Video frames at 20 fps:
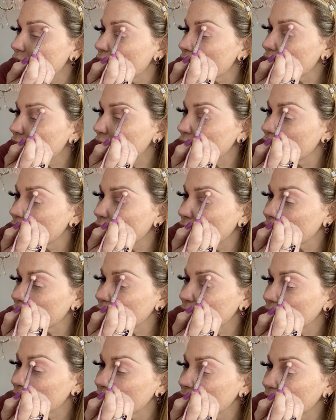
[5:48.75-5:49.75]
and
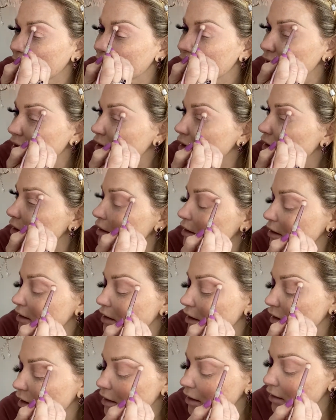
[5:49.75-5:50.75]
blending,
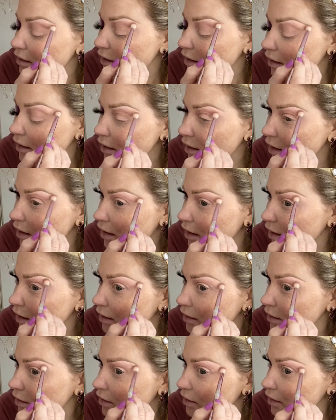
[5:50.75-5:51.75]

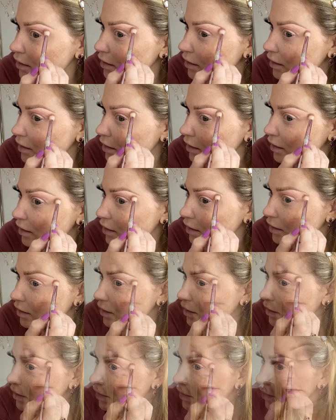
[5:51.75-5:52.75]
and
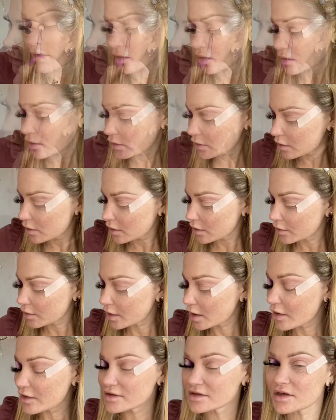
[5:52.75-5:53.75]
there we
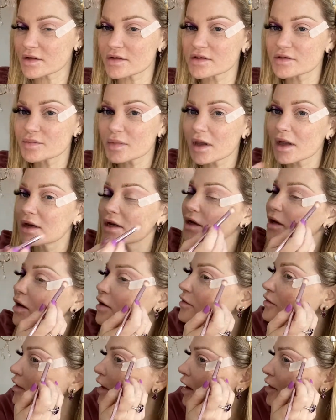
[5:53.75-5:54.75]
go. As I was blending
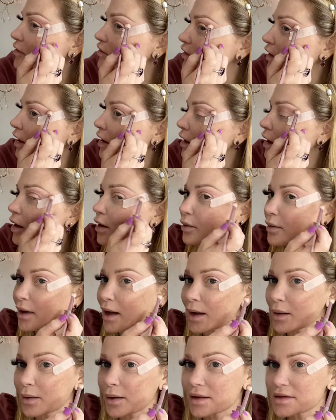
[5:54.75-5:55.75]
over, I was like, oh
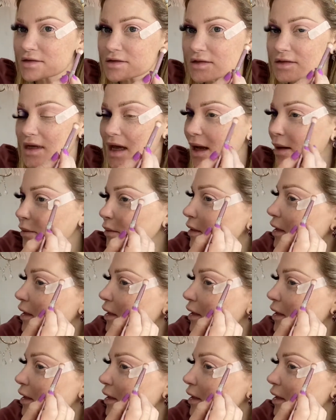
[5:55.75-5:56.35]
wait, where's the tape?